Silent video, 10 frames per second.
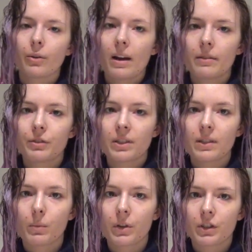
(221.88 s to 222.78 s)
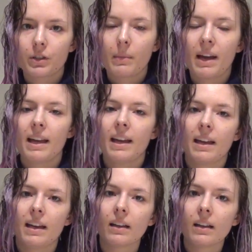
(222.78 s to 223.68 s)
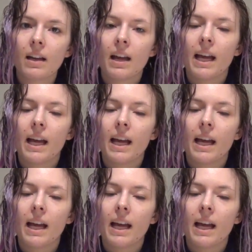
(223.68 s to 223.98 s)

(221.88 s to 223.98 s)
I've just washed my hair